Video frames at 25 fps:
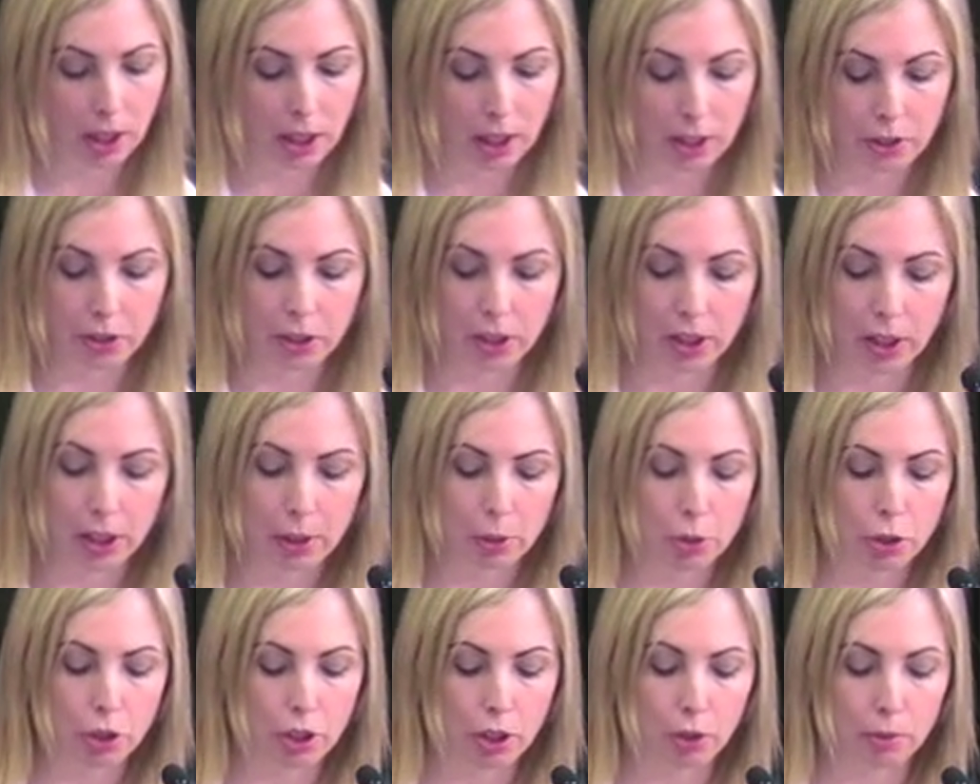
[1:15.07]
as an
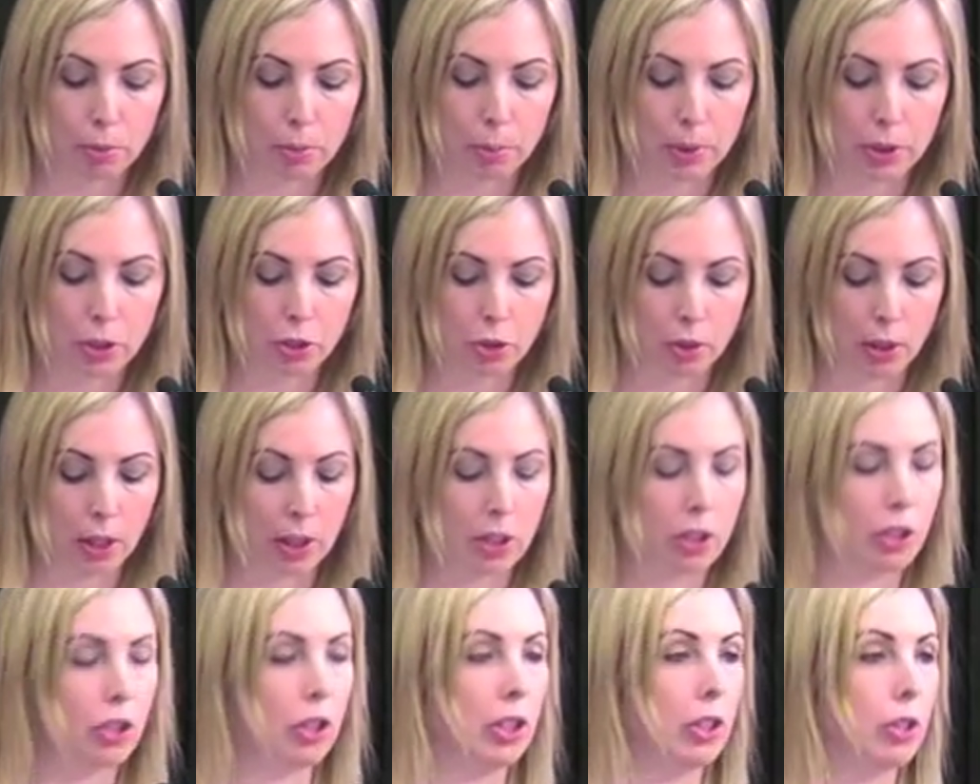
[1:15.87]
Irish government
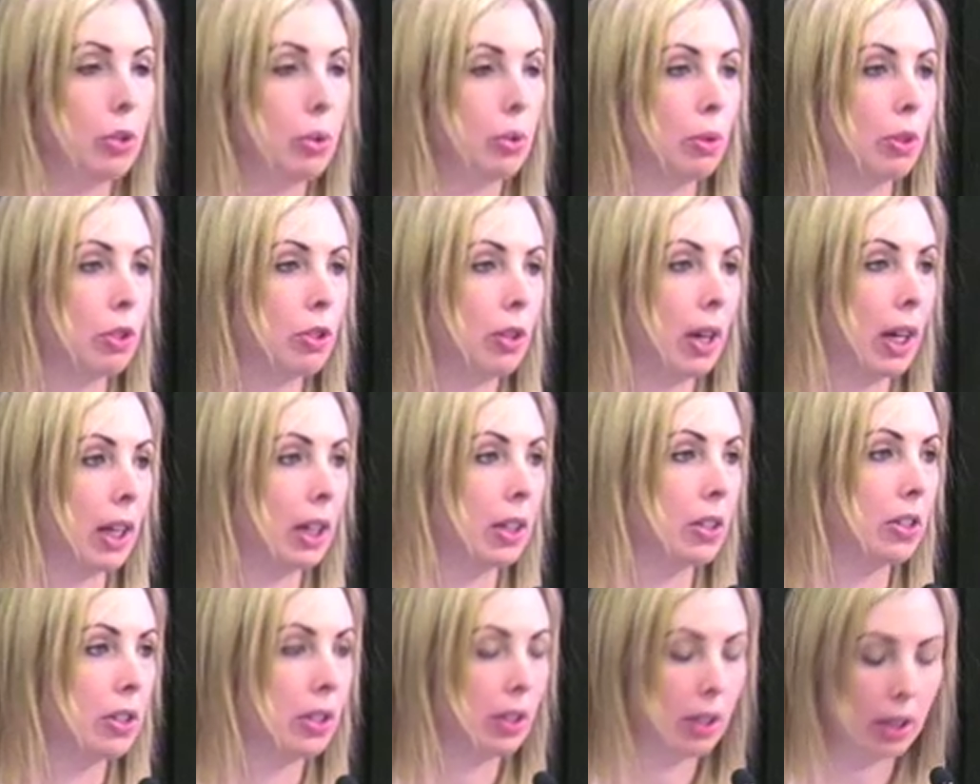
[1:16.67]
strategy to
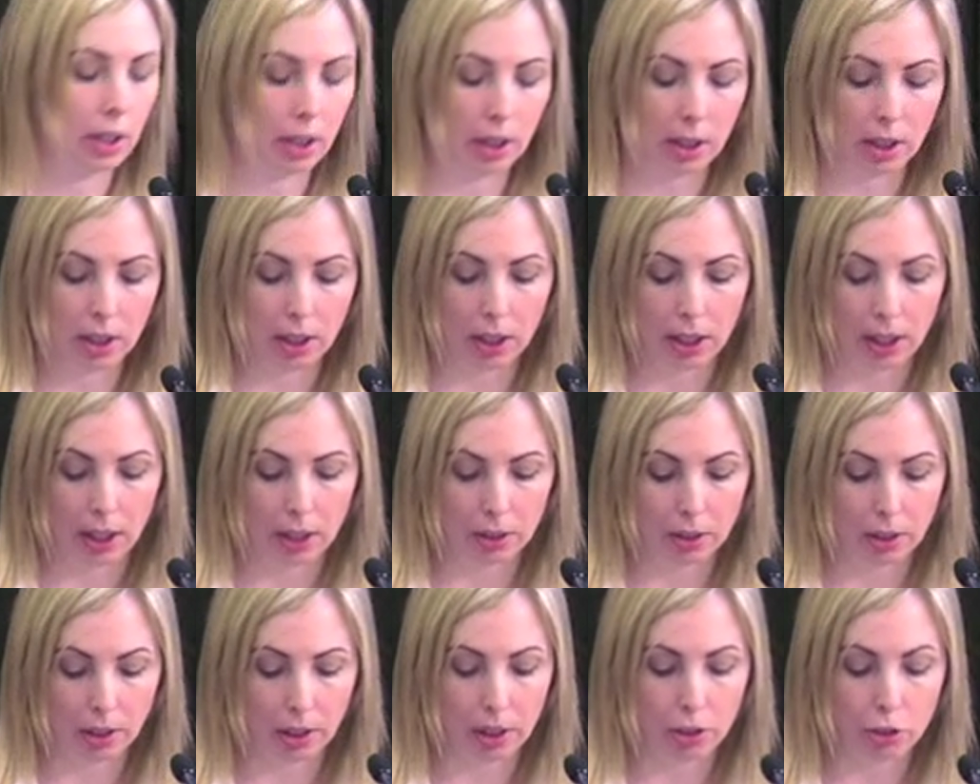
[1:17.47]
attract
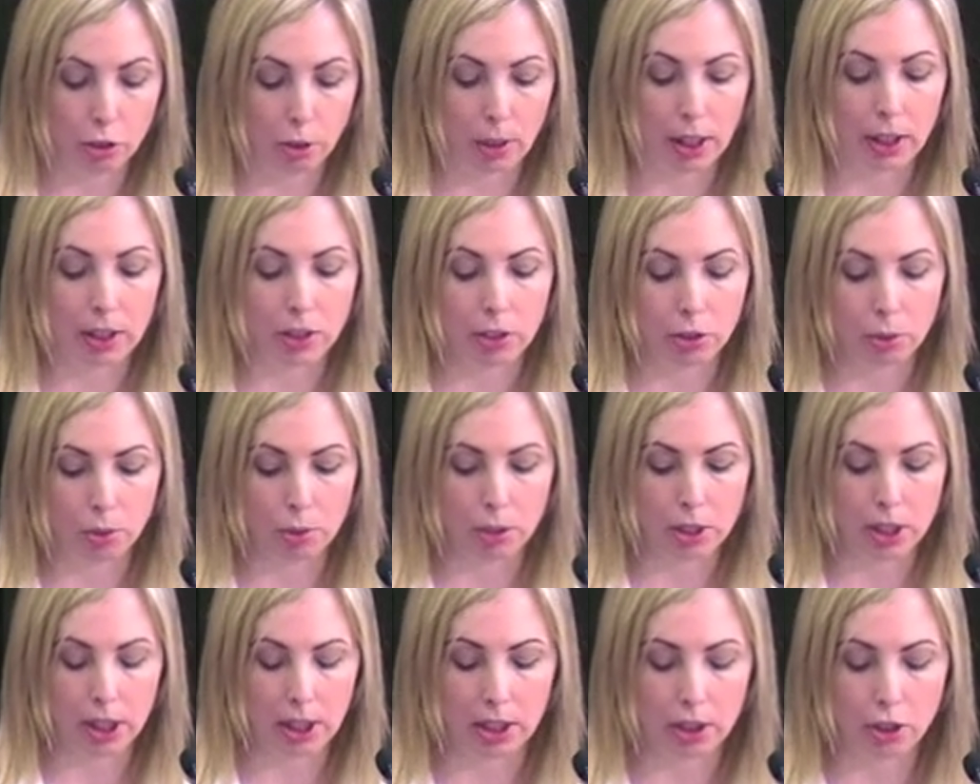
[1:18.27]
and
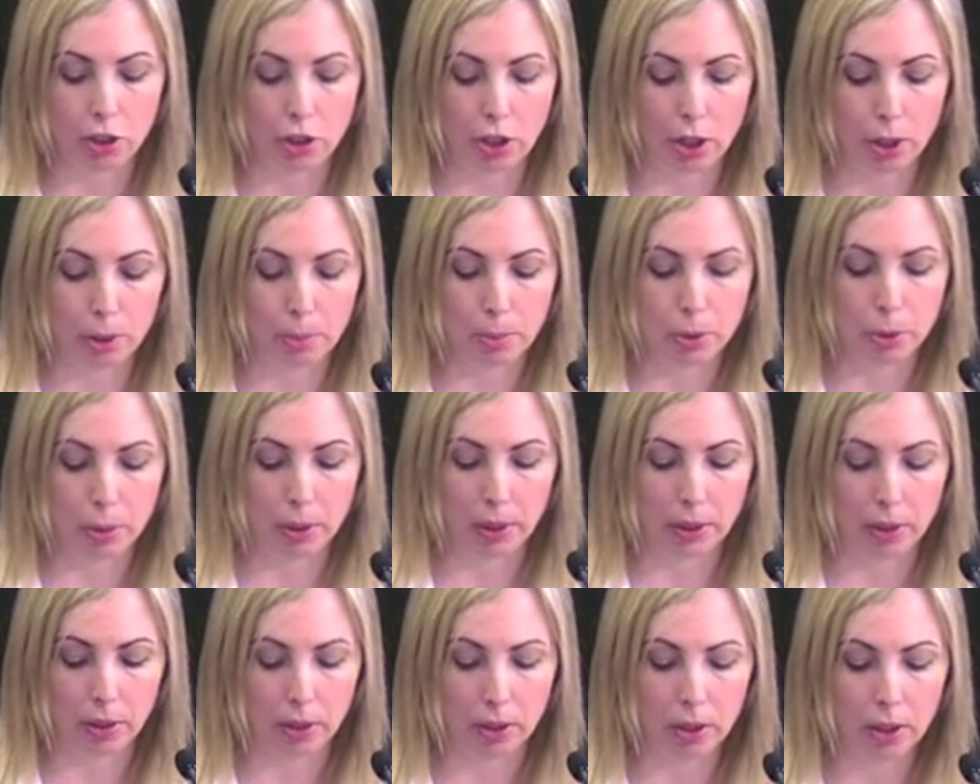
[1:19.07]
retain jobs,
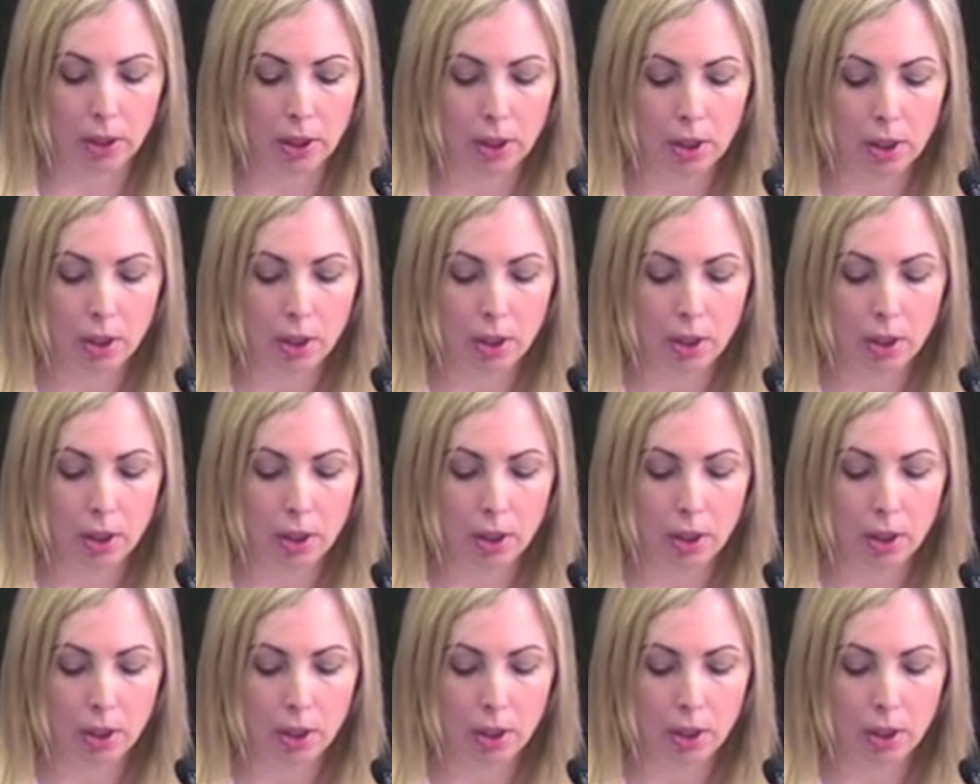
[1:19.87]
rather.